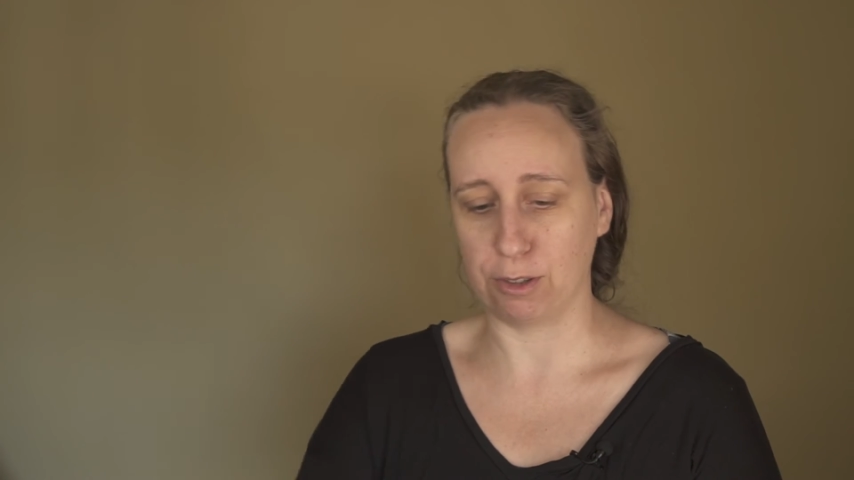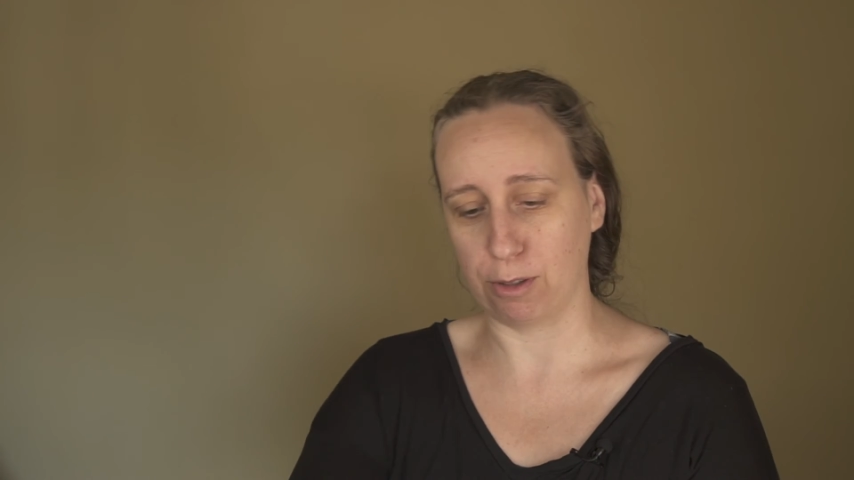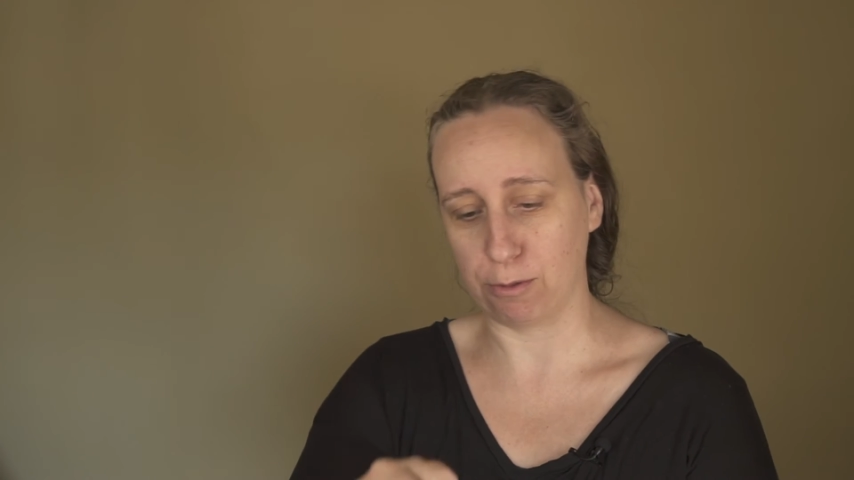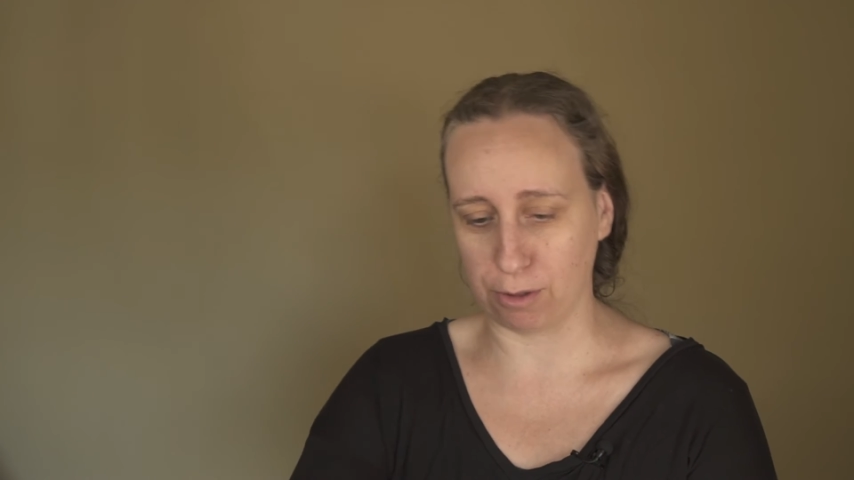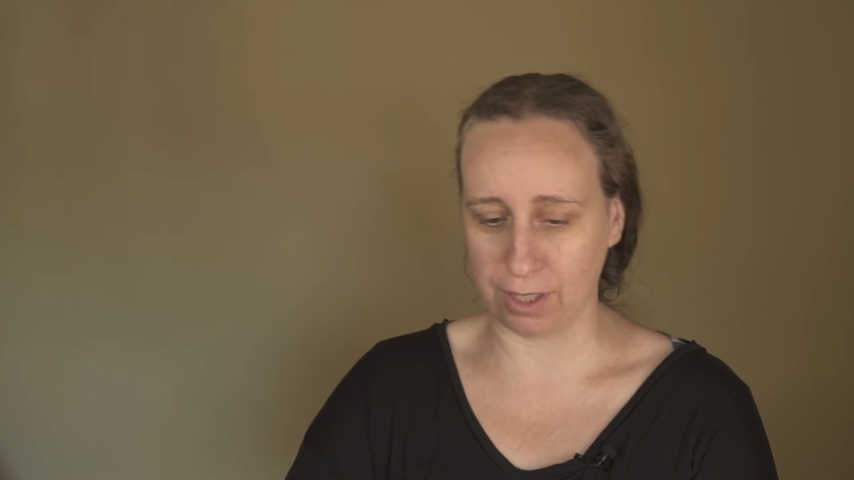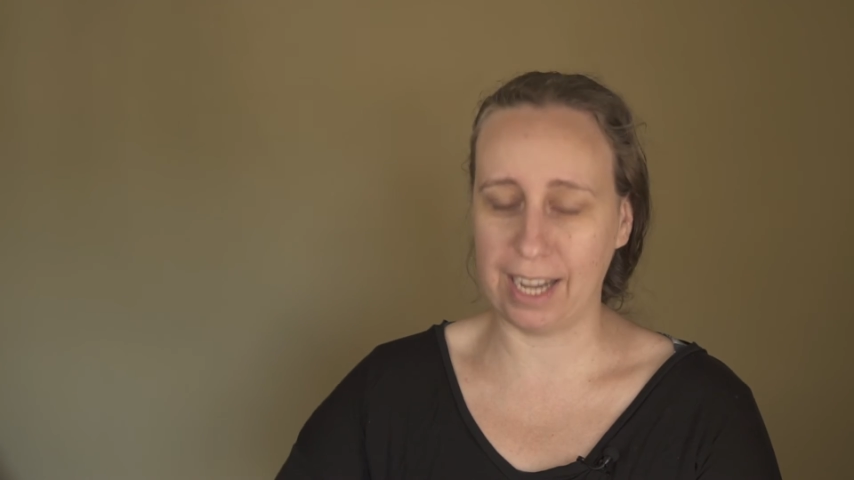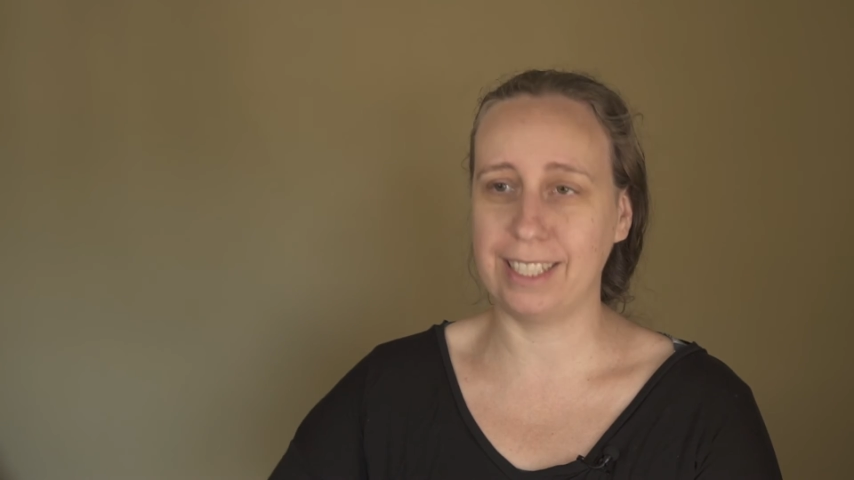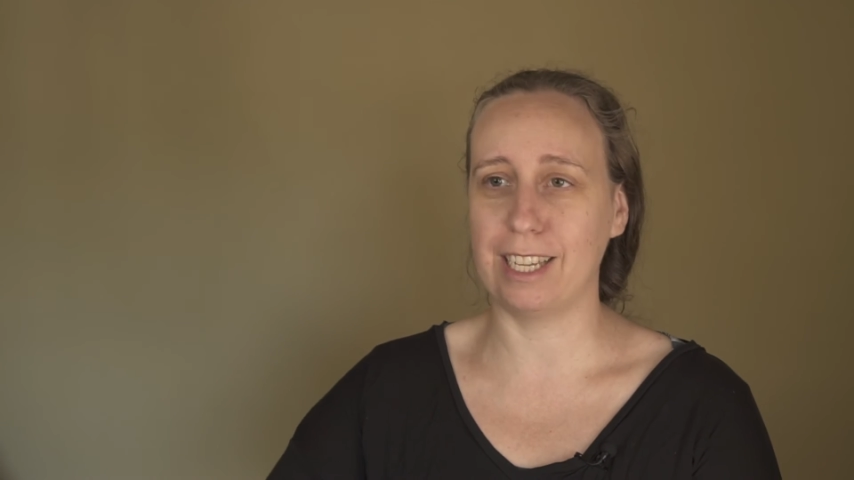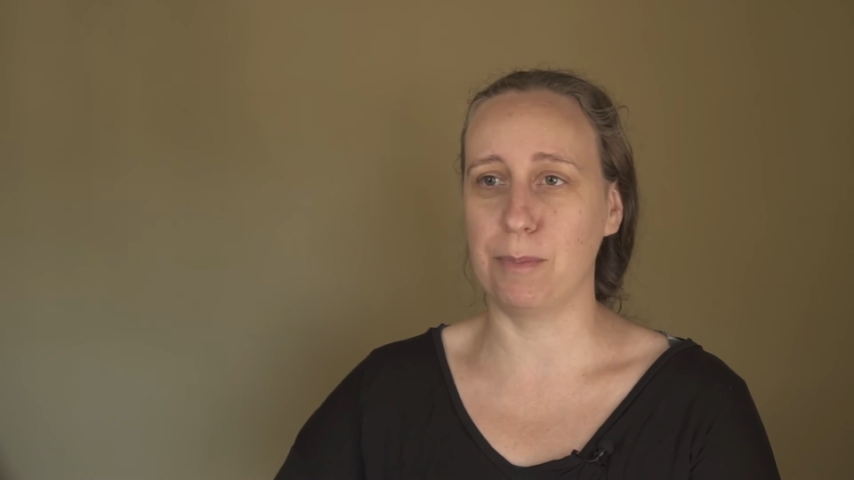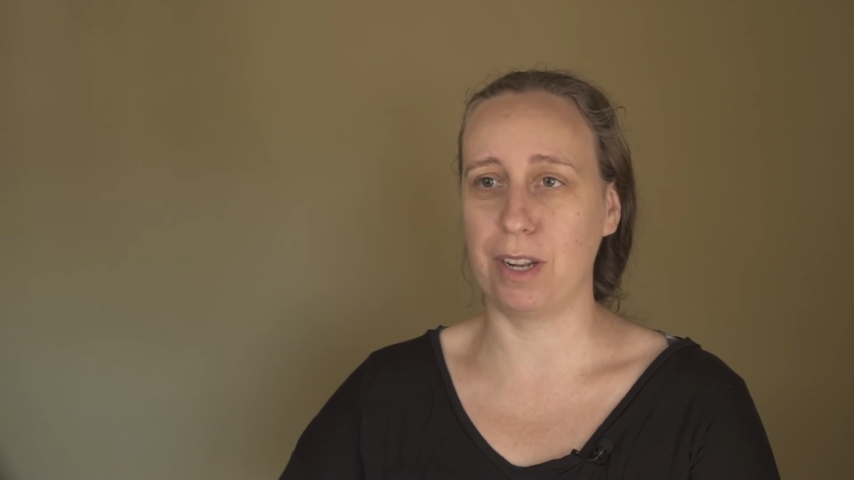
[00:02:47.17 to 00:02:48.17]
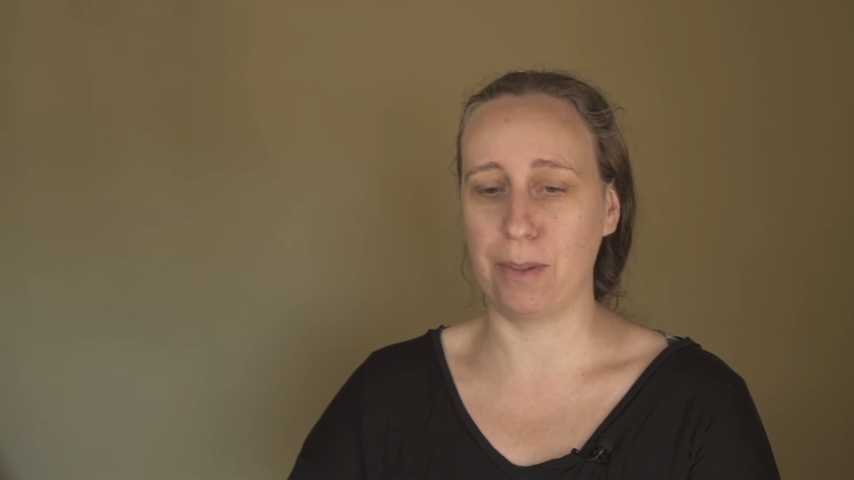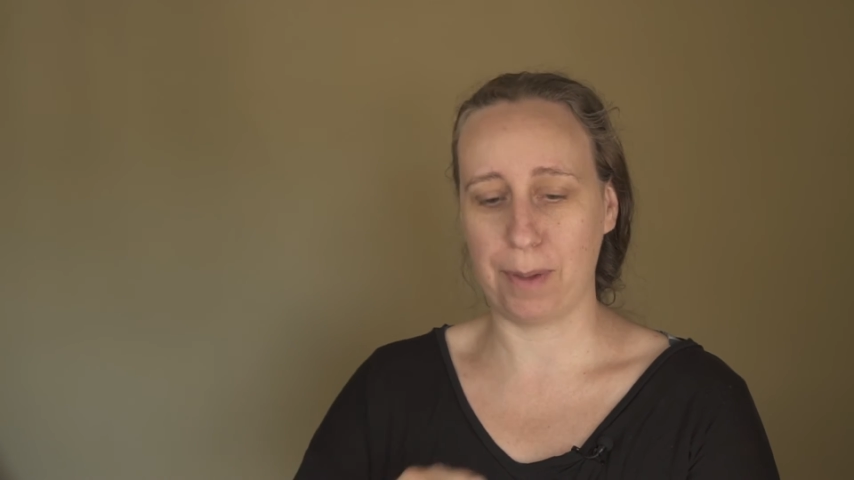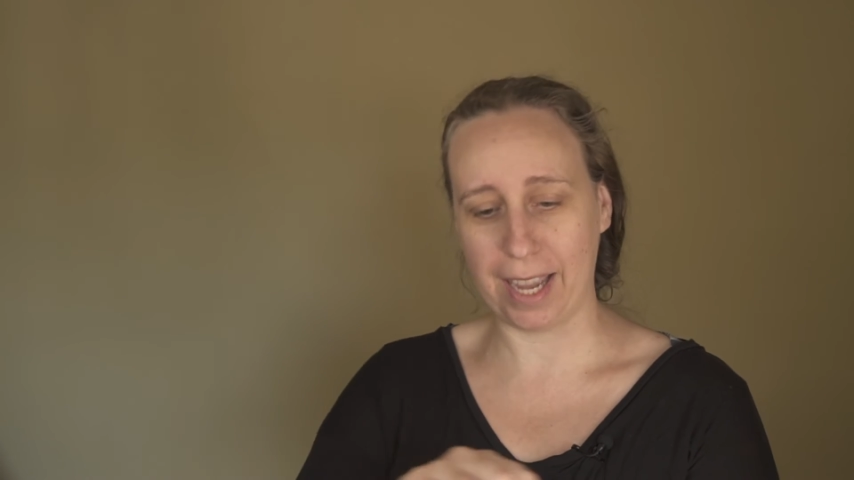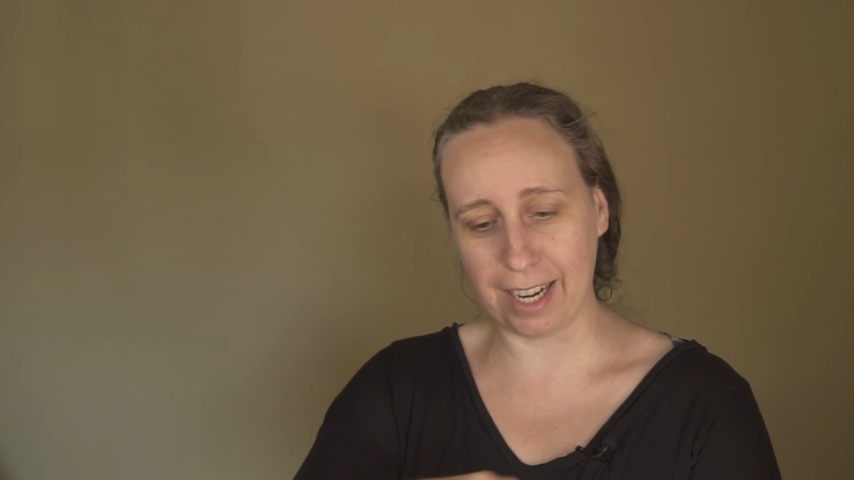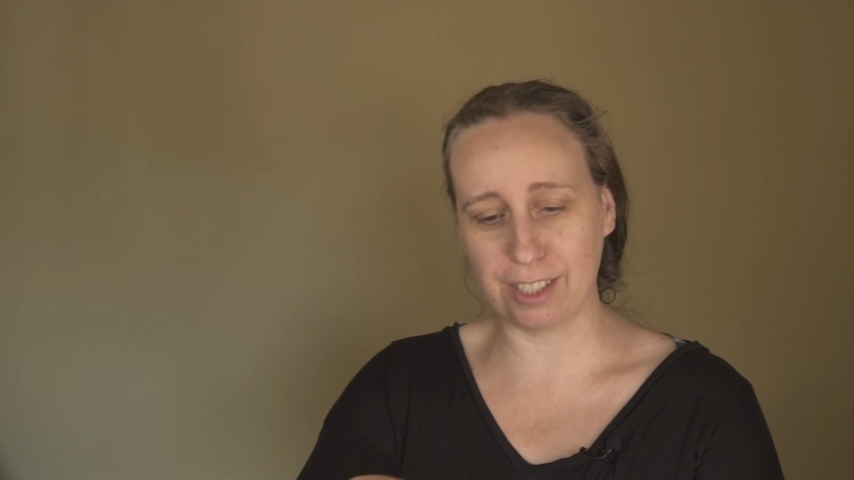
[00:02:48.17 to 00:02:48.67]
So I drew a line down the middle of the
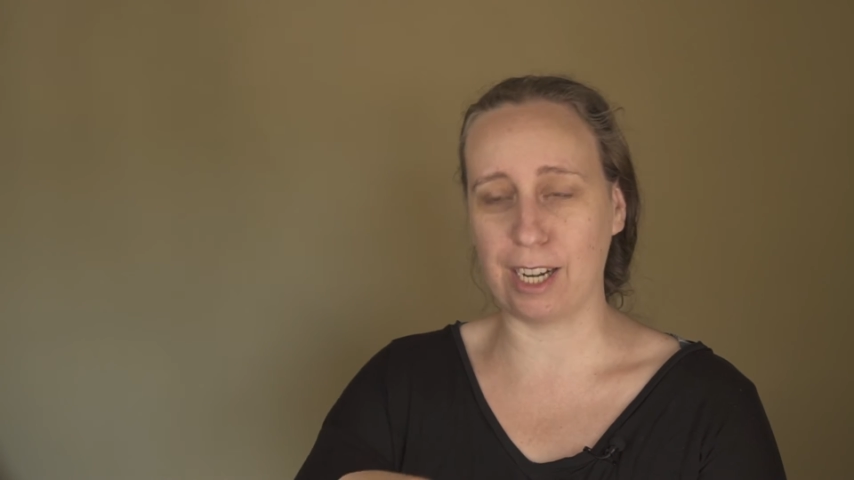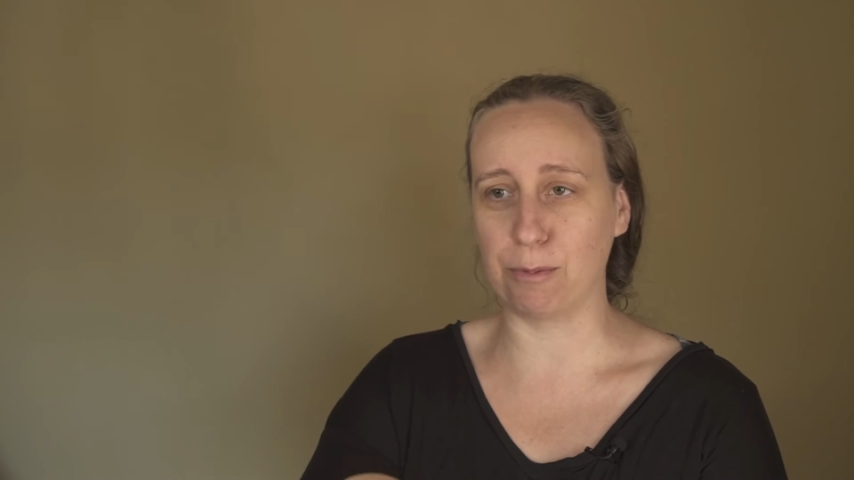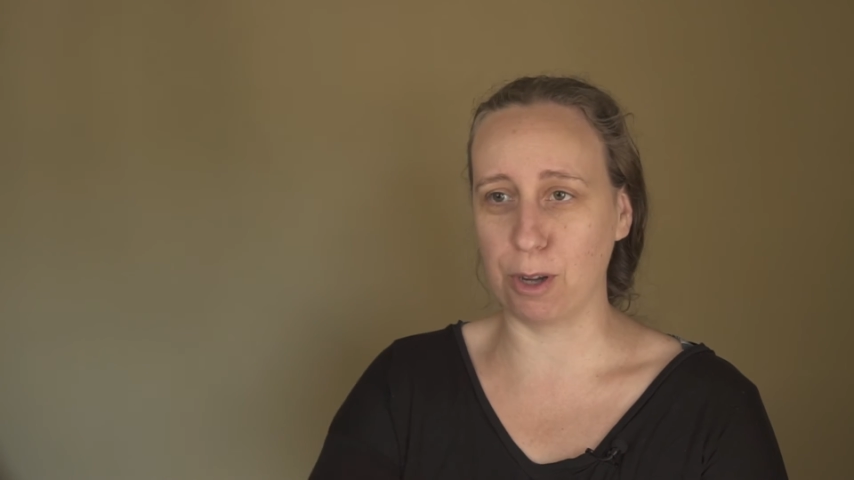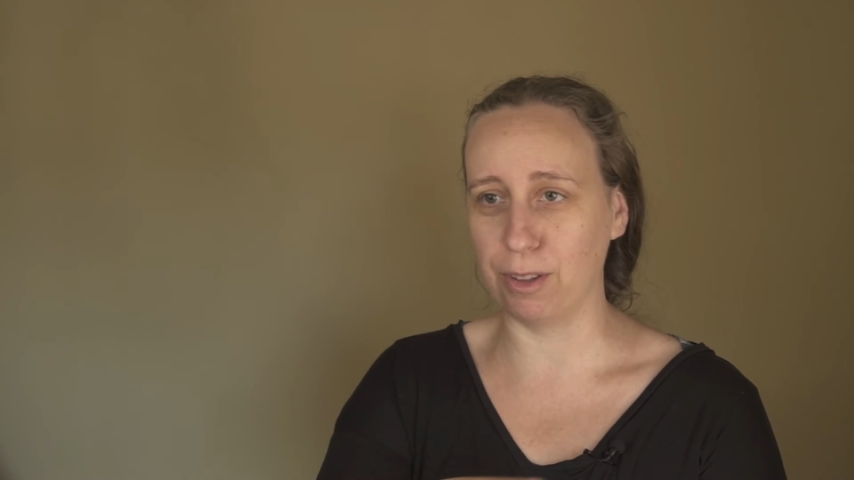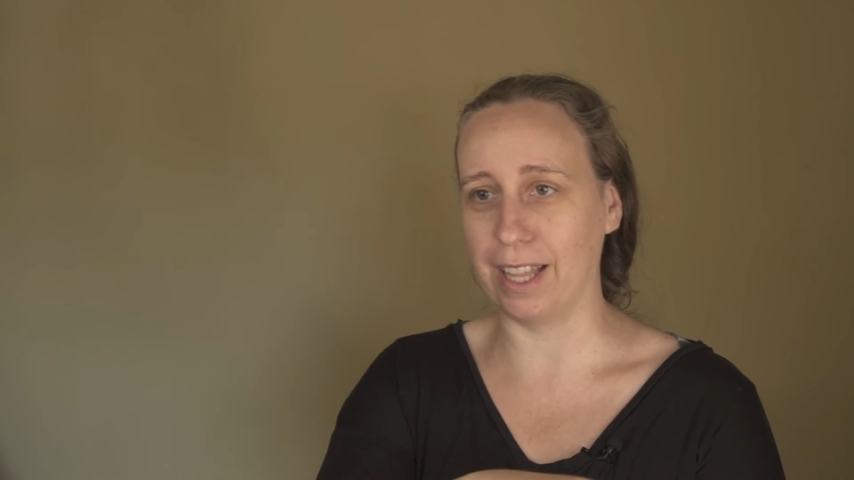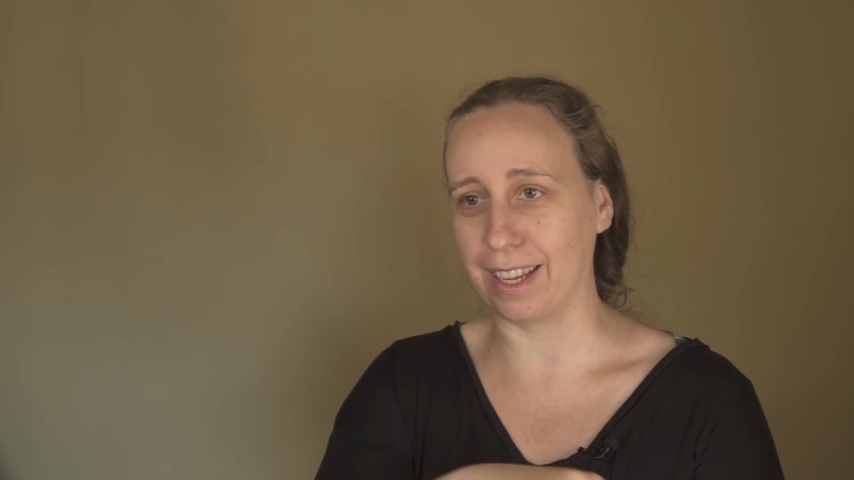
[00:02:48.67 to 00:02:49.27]
page and I wrote